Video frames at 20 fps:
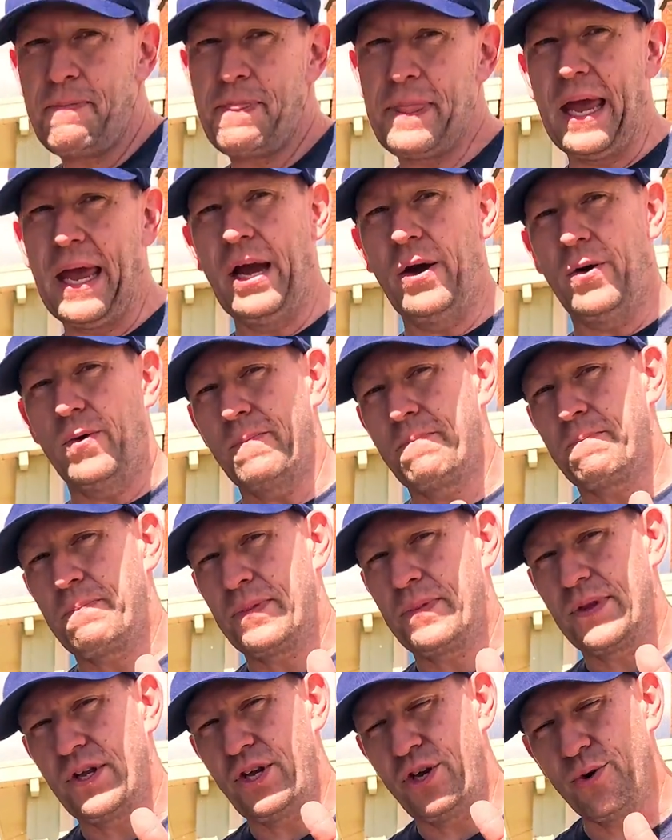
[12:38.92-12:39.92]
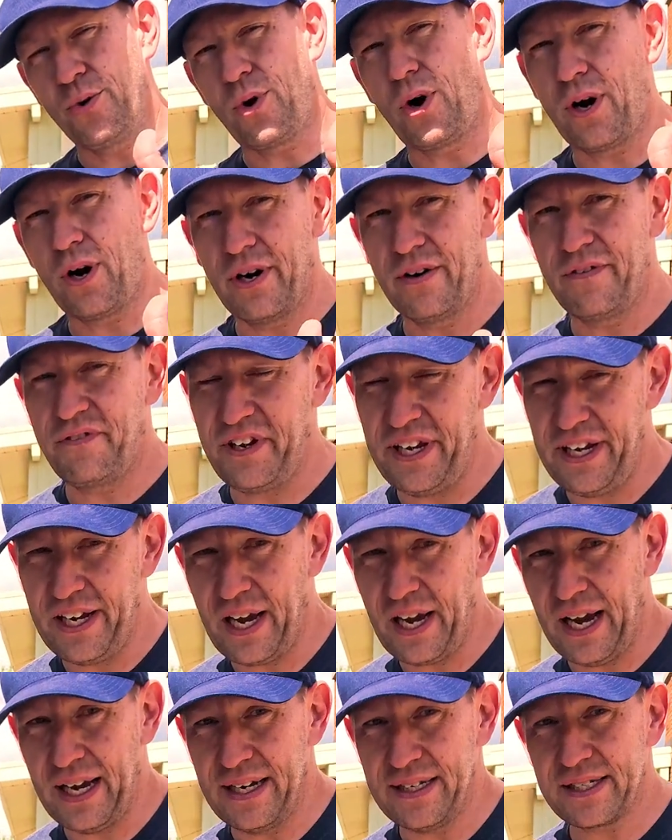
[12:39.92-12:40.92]
Now, you RV
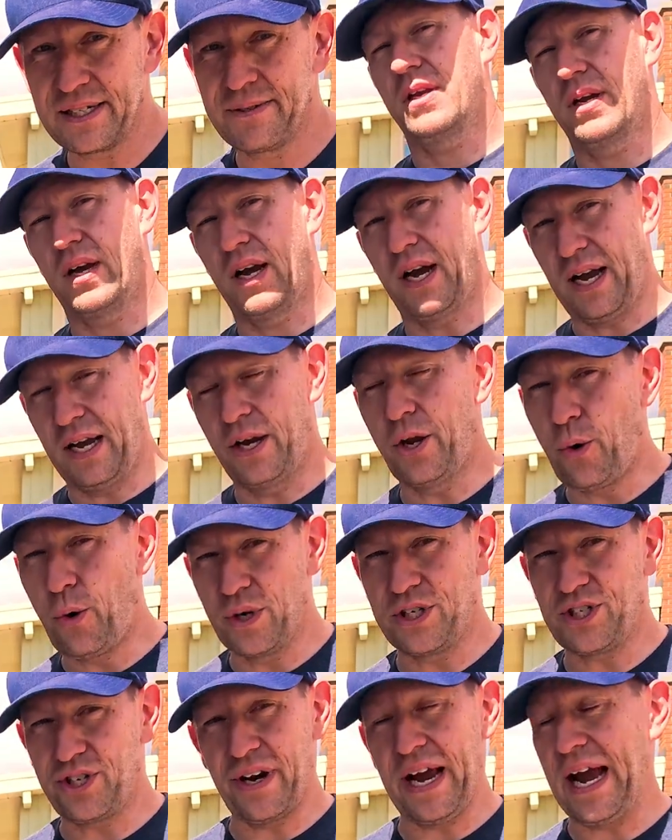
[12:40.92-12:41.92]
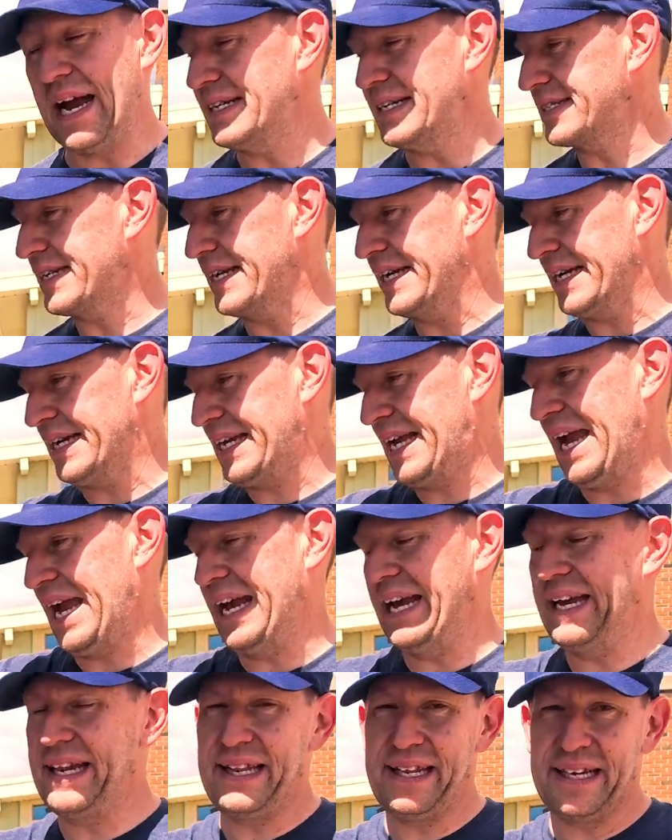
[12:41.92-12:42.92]
guys, I know what you're asking.
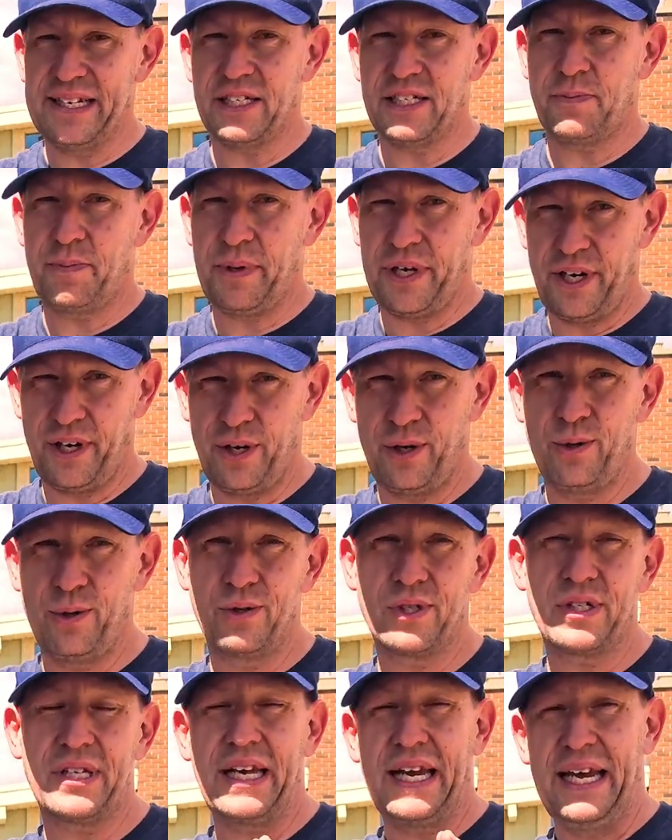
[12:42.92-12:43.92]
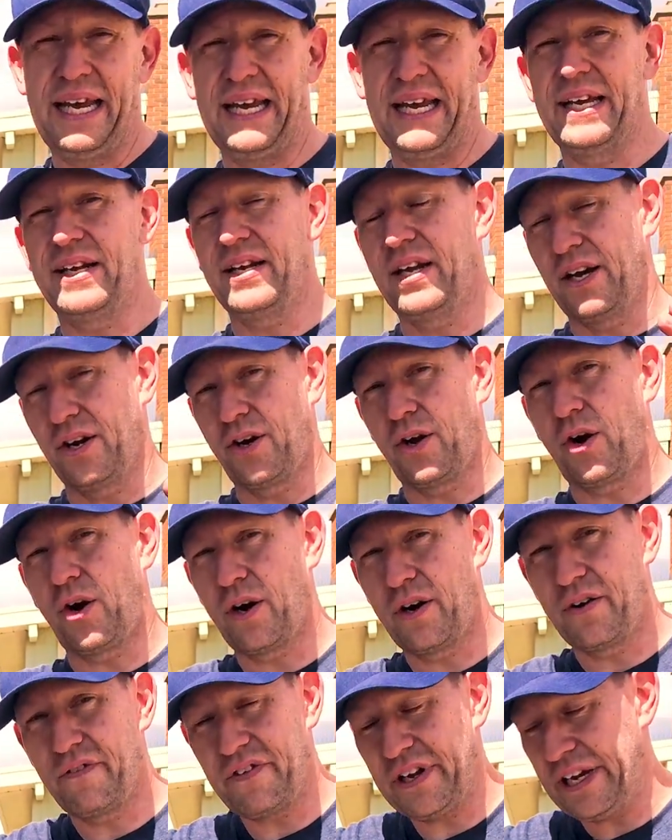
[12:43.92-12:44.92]
Can this be used in an
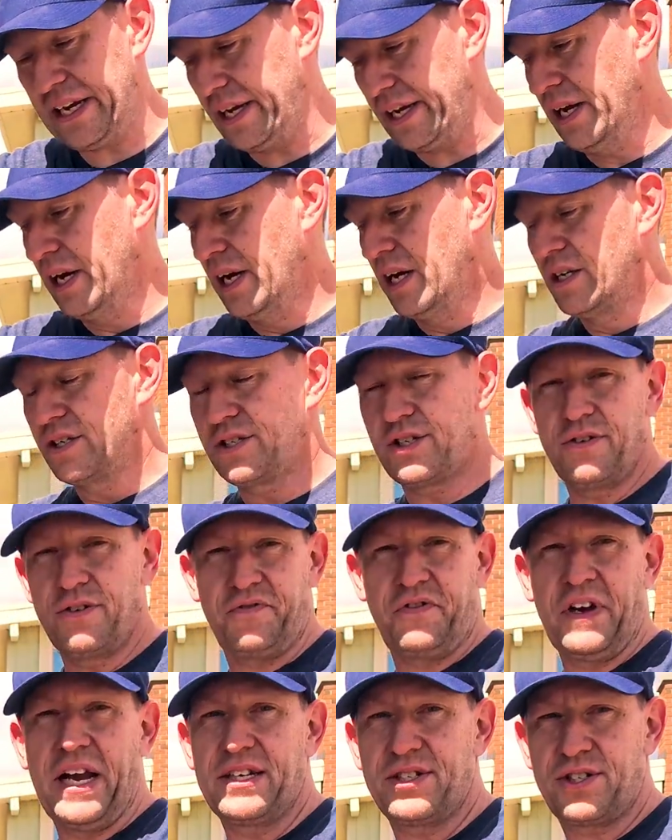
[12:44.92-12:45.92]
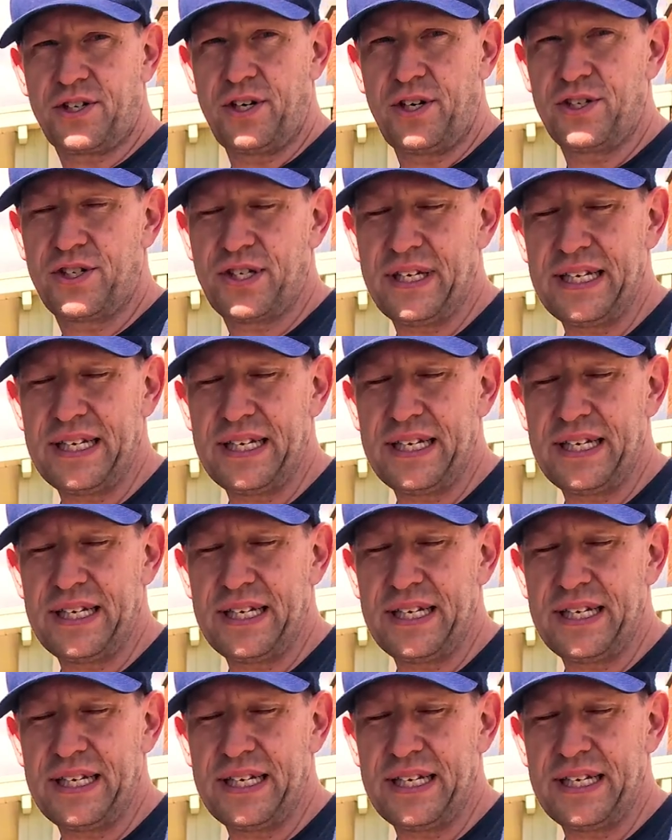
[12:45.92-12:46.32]
RV to fast charge